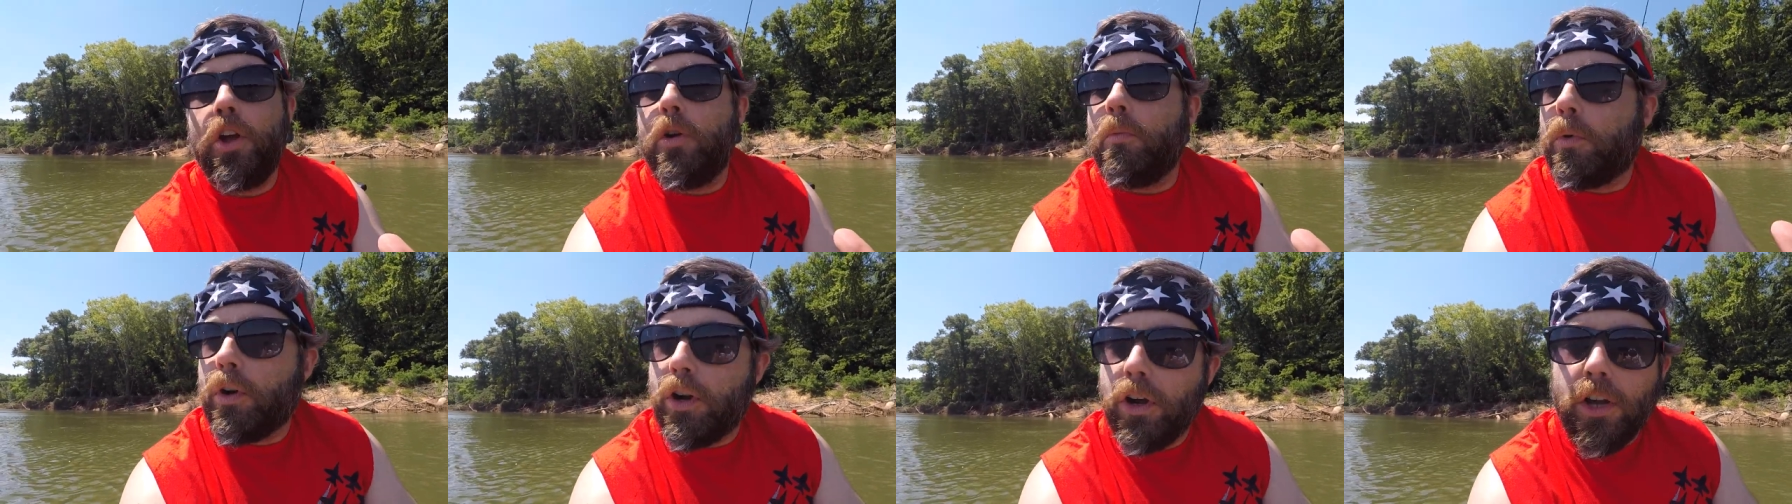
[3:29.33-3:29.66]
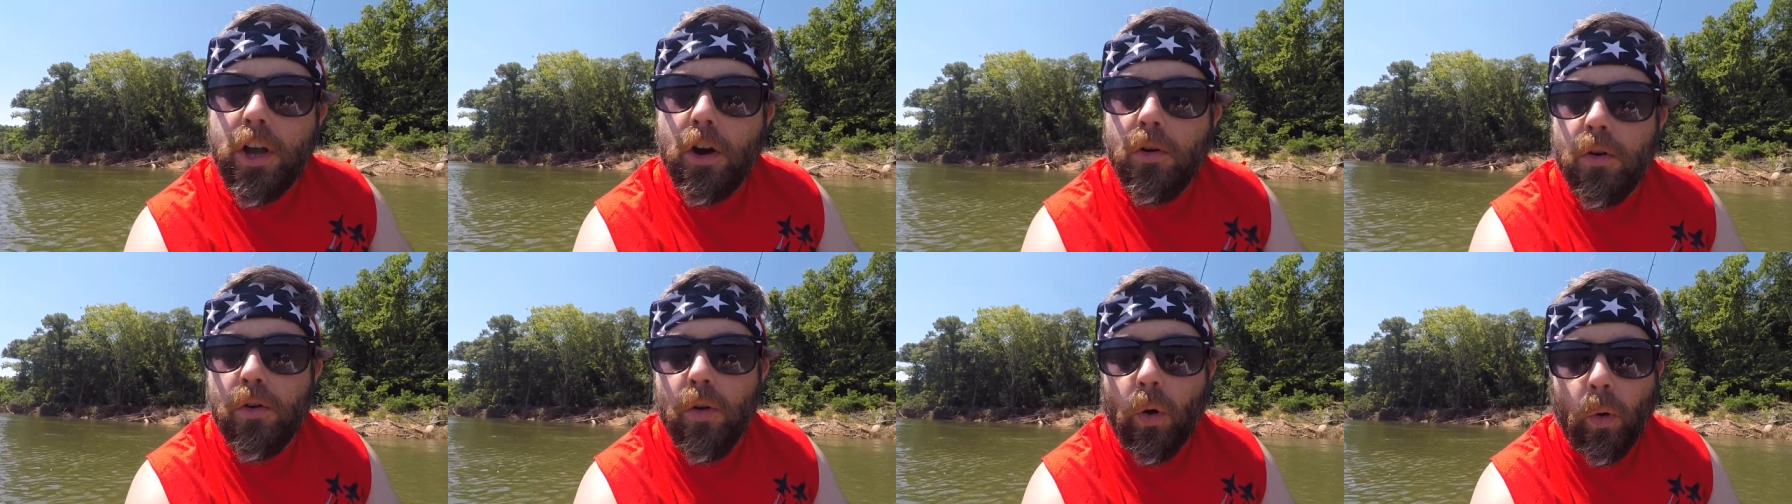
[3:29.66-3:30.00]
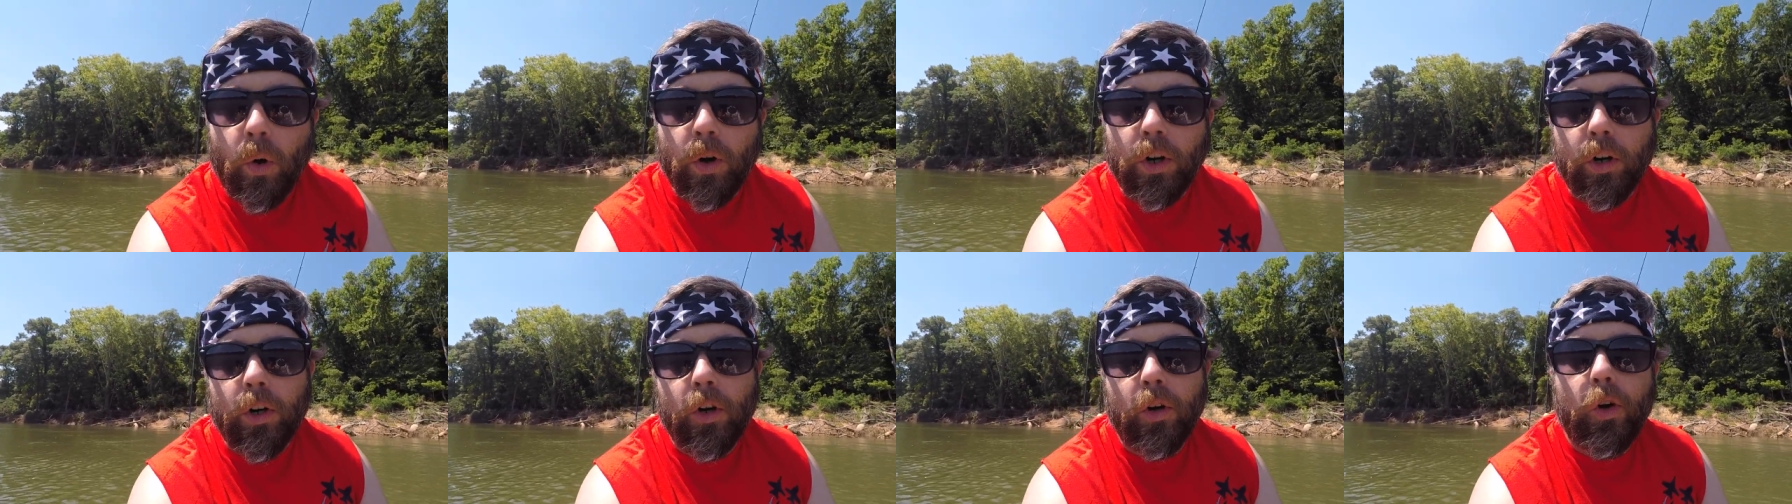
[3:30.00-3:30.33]
we're gonna go in
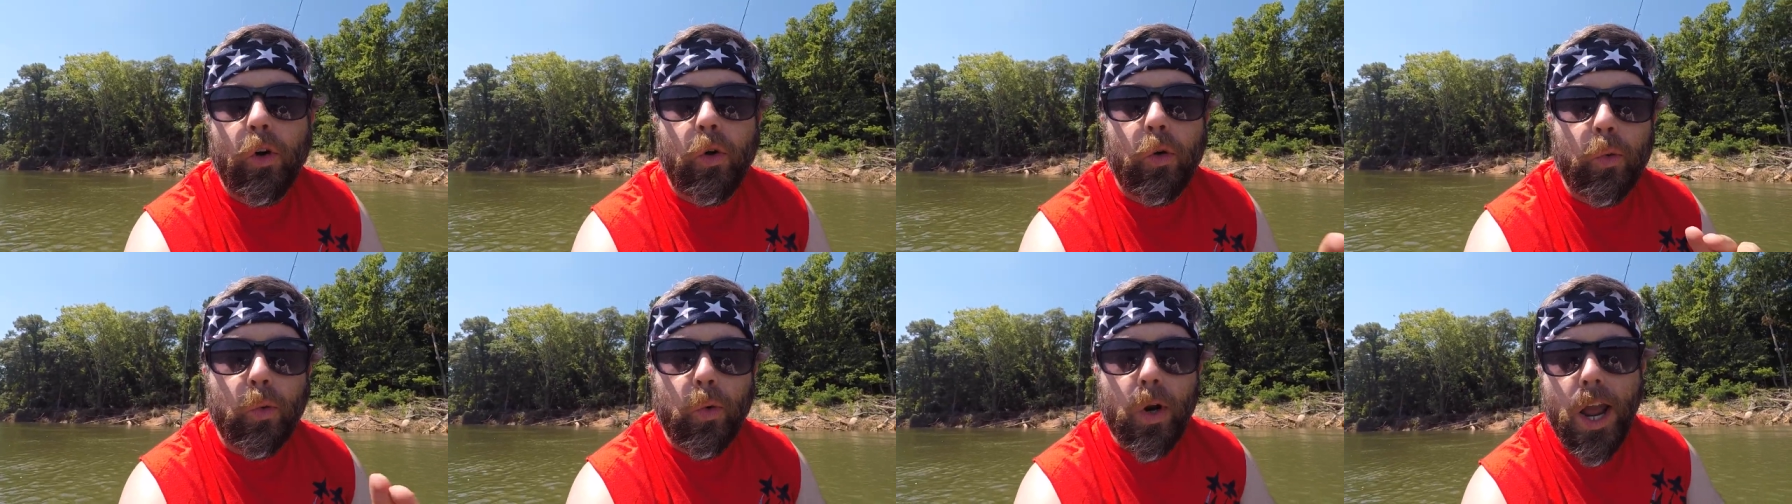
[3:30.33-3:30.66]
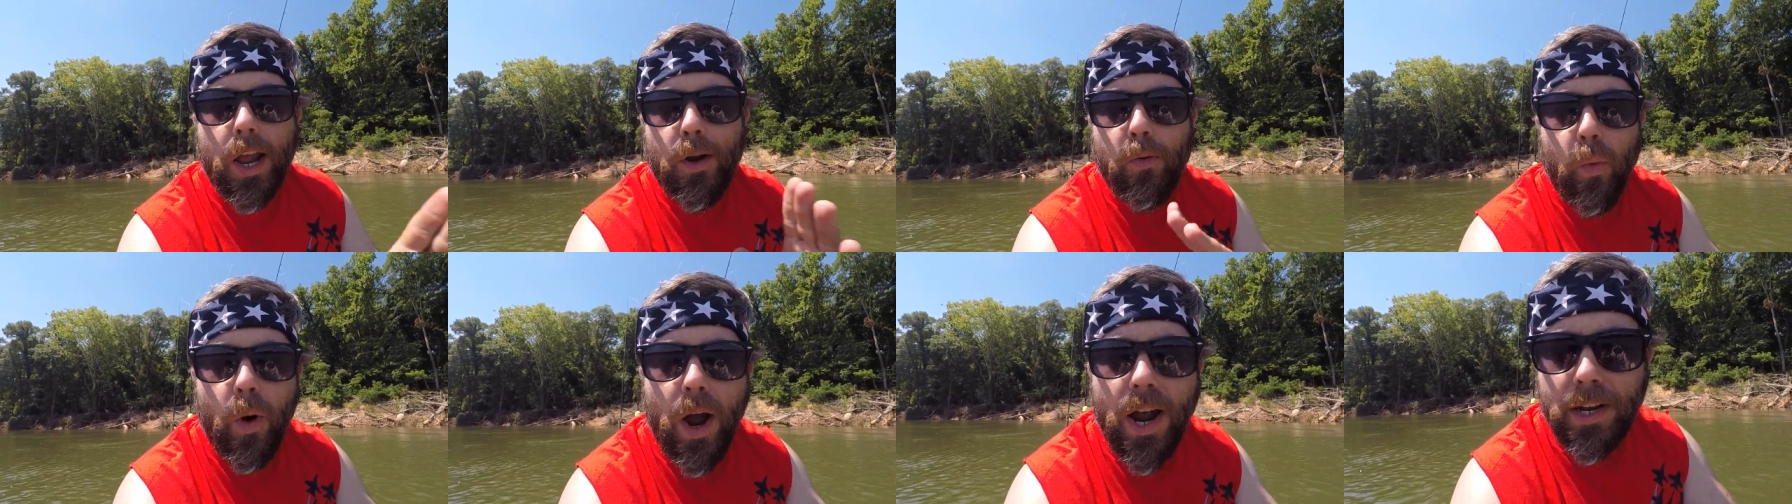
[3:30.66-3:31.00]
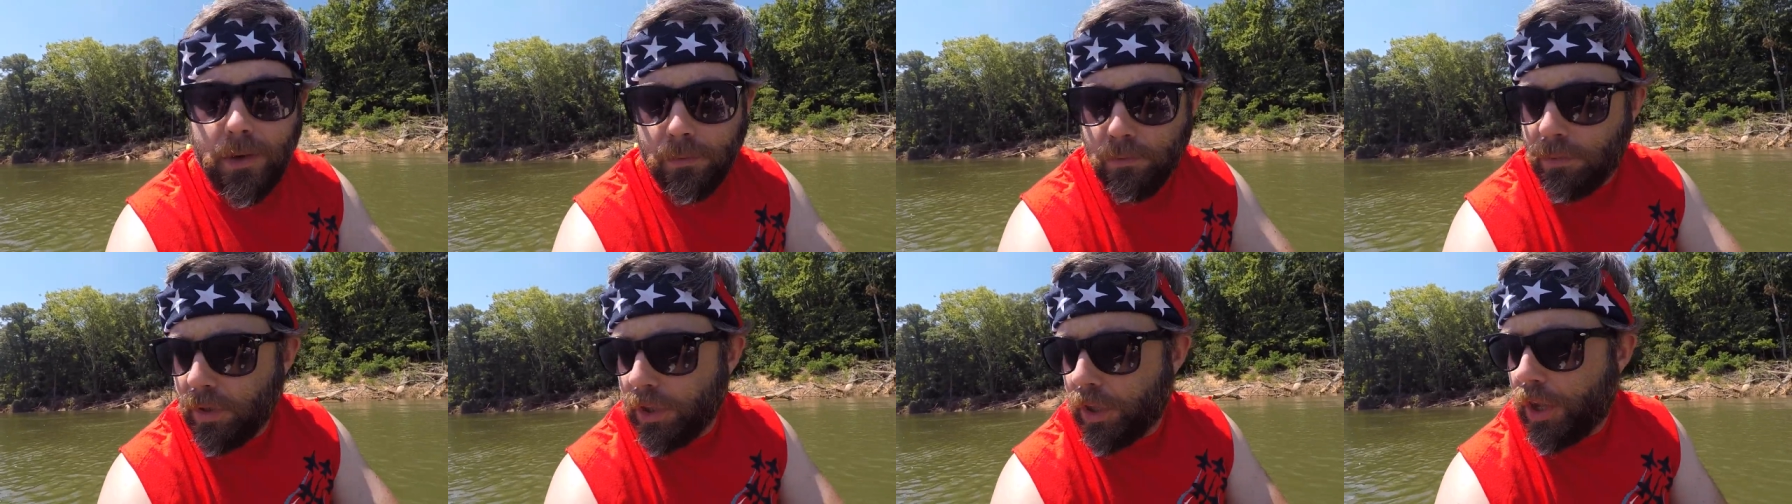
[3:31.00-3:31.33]
order red, white,
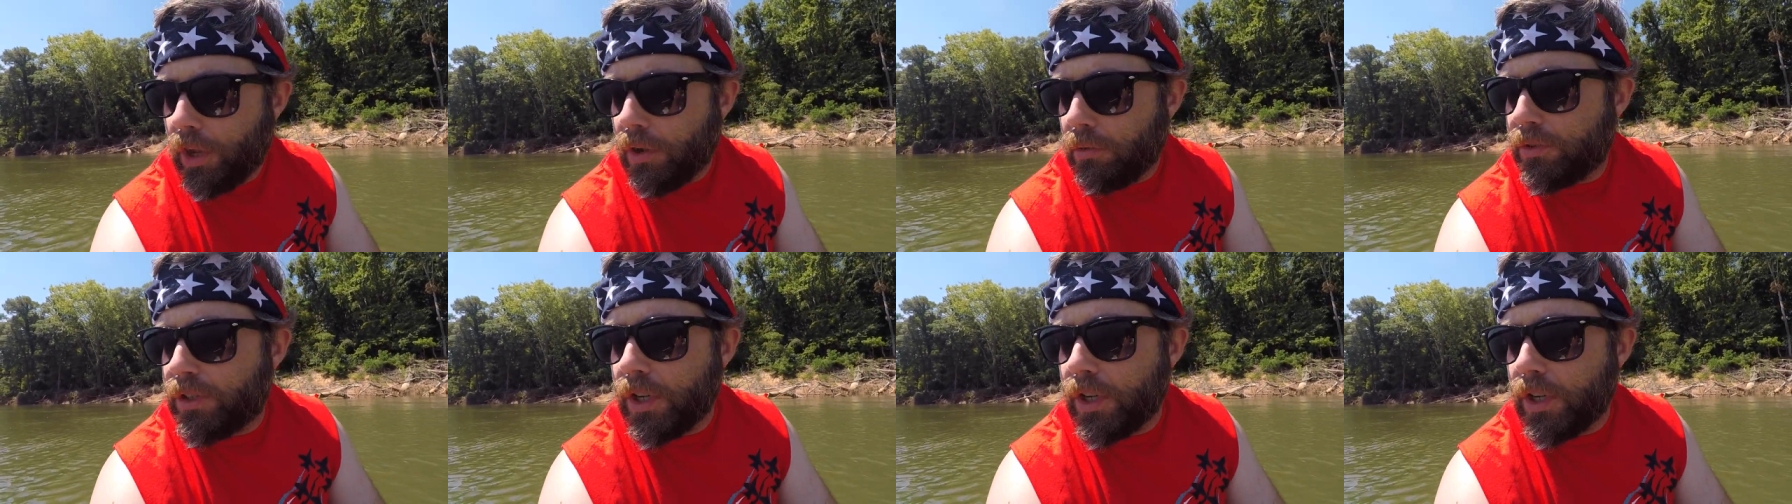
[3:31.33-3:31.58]
and blue.